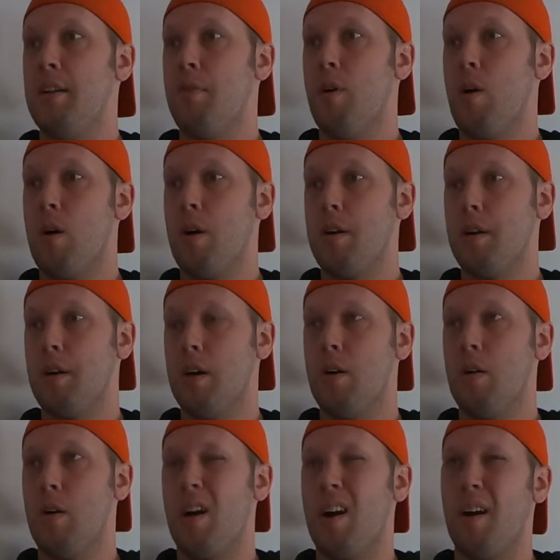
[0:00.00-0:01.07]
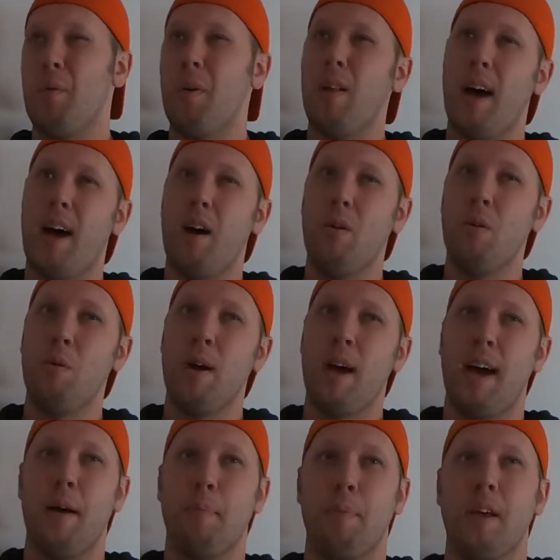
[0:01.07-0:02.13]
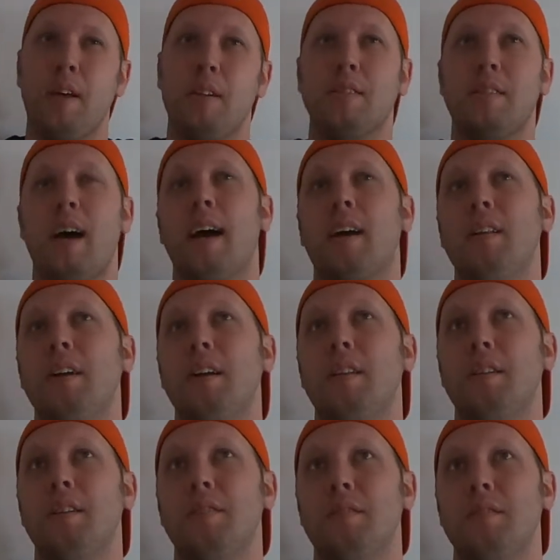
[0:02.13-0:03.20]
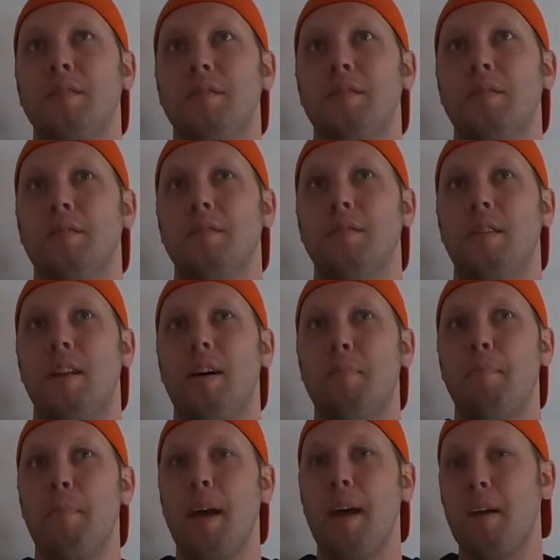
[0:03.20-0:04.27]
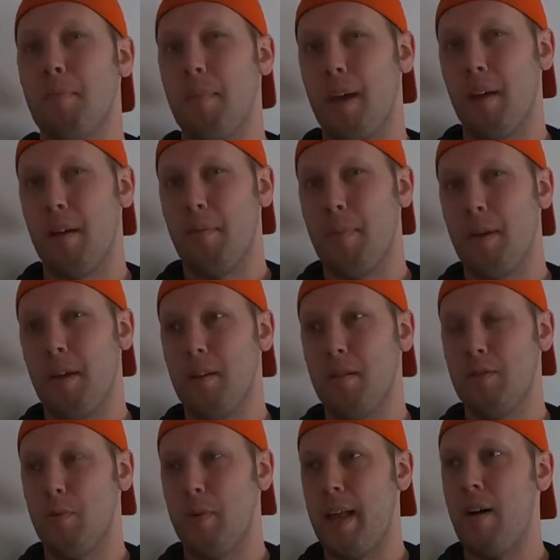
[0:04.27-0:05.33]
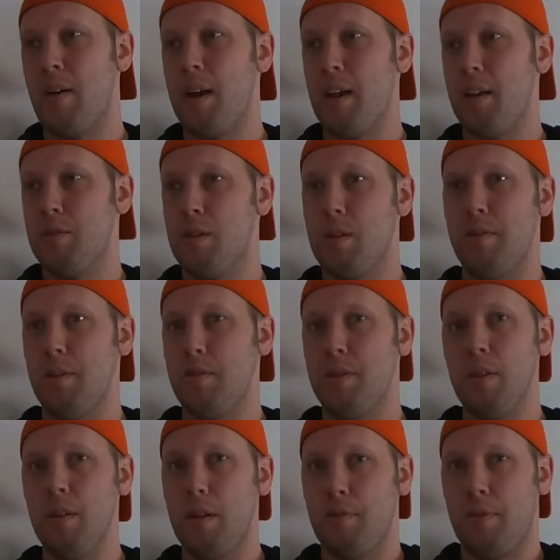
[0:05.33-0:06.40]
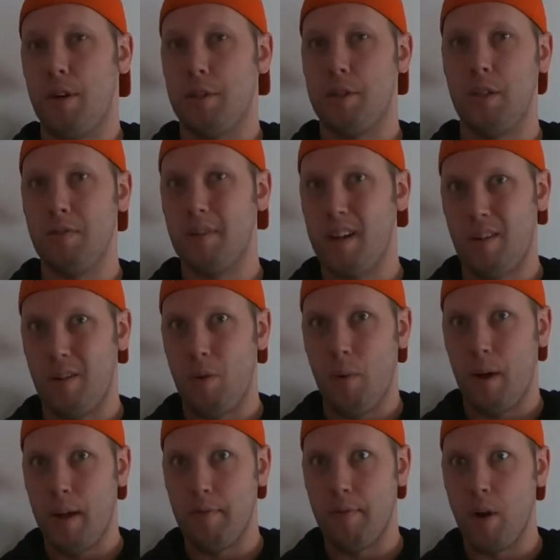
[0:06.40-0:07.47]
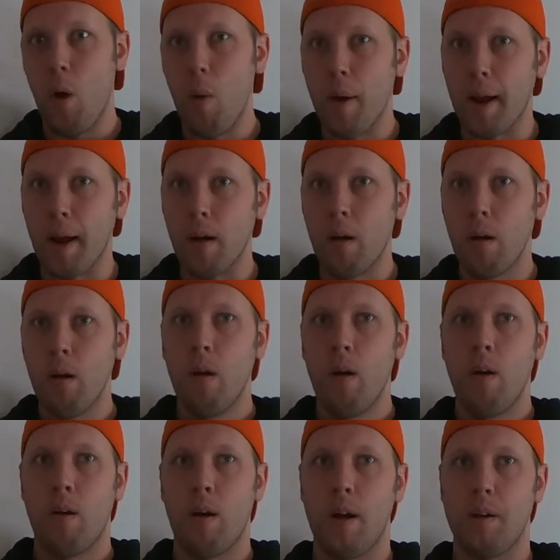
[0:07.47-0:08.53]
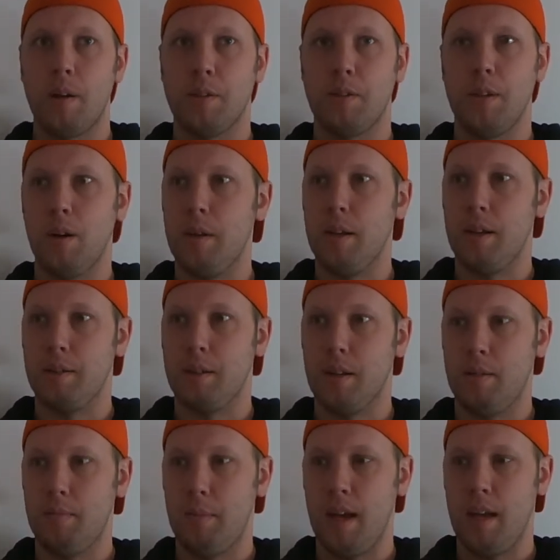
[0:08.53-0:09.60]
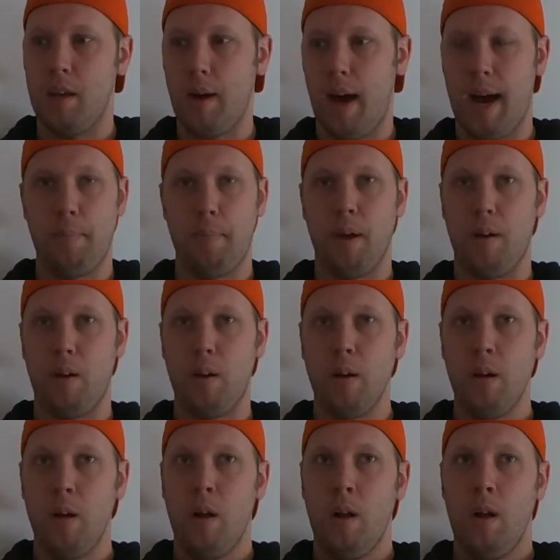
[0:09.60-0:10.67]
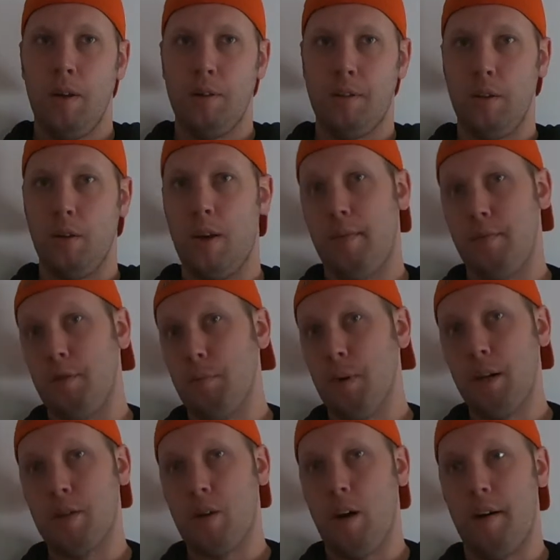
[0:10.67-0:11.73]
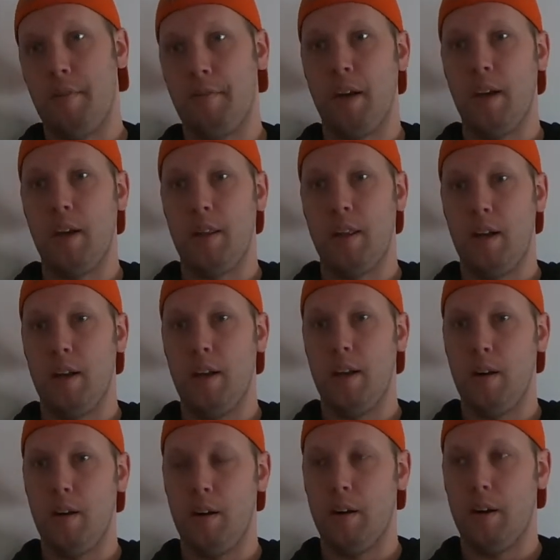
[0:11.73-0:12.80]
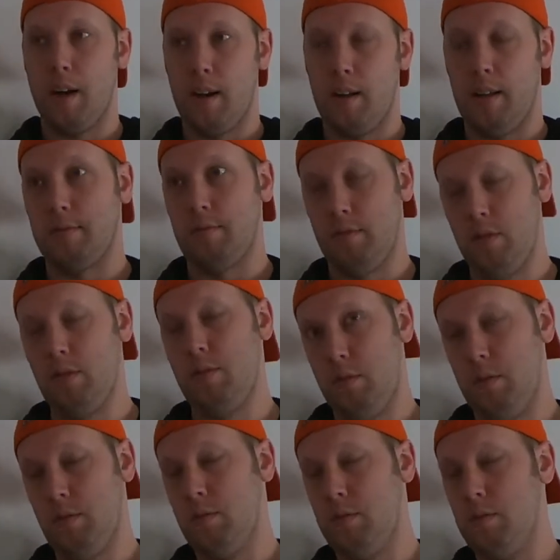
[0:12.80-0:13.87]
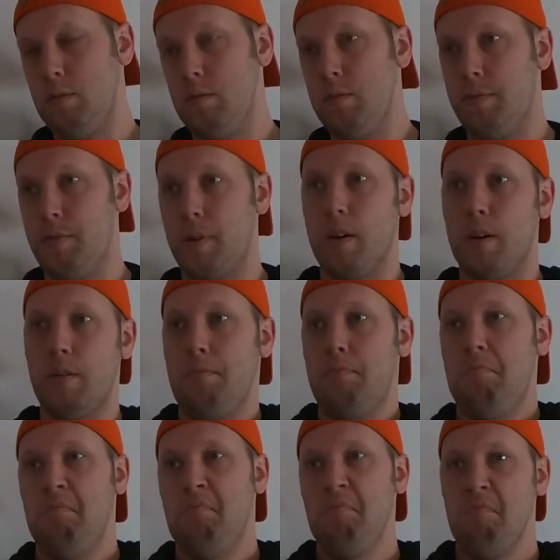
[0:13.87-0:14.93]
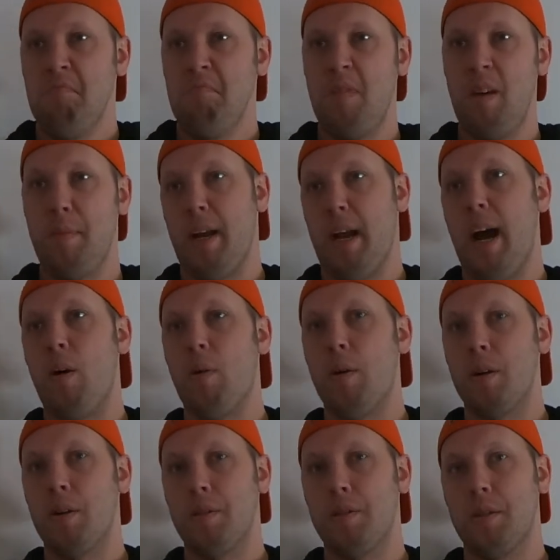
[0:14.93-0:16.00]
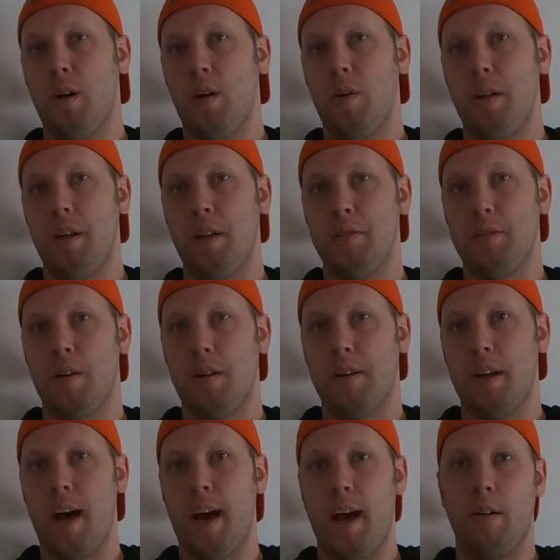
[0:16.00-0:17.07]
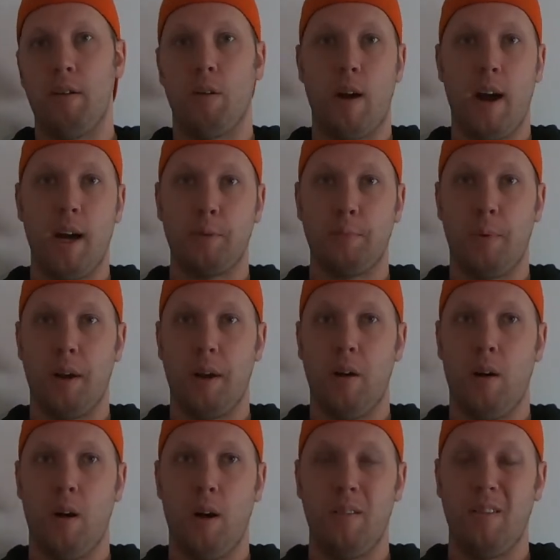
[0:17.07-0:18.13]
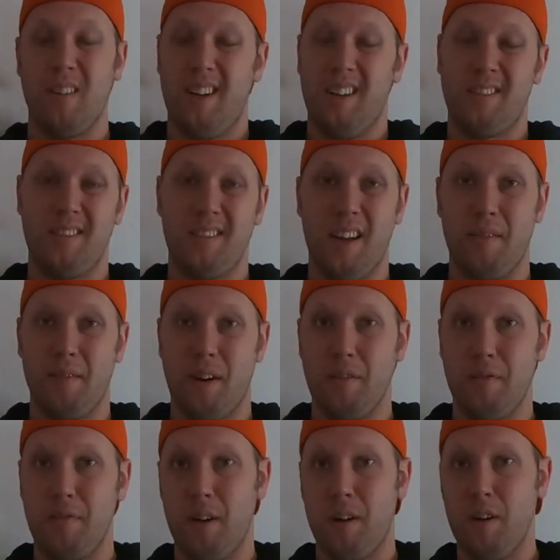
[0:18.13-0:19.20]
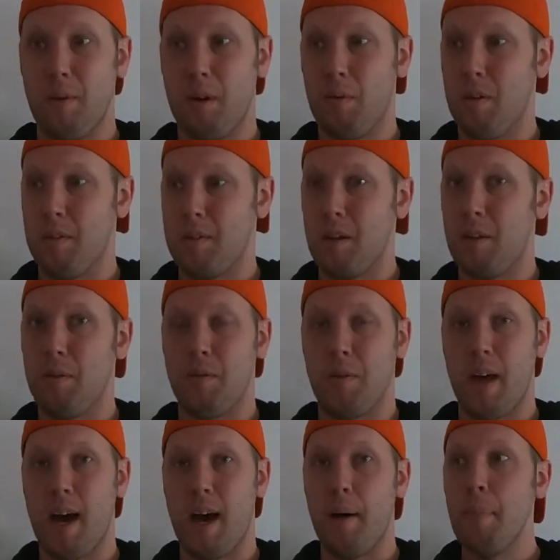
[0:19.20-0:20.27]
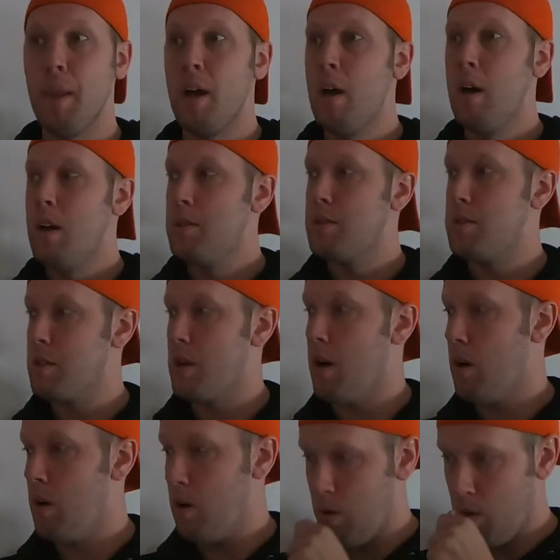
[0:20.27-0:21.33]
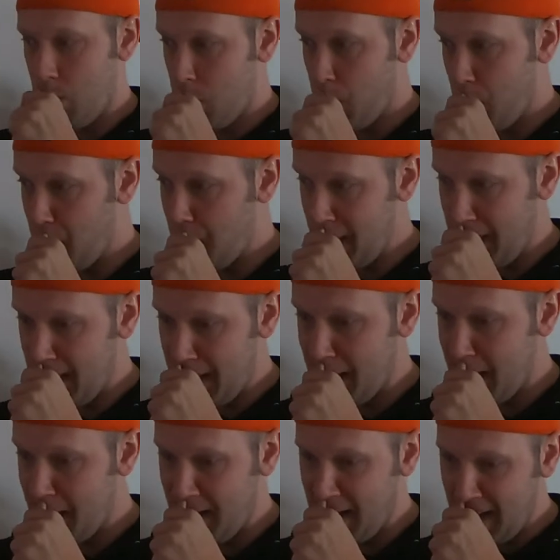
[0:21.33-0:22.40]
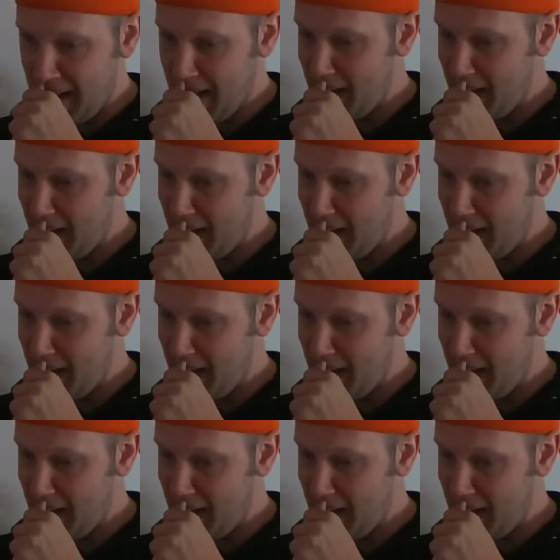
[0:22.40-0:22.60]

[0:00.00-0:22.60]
of hard to go, all right, well, how happy exactly does that make me? Because without any sort of a utility function, you've got no way of knowing, right? You just know that it's going to make you happier until you have too much coffee, and then, you're kind of like for maybe an hour or so, and then you start to die out and crash pretty hard. No, that's not very fun. Nobody wants to go through that. So we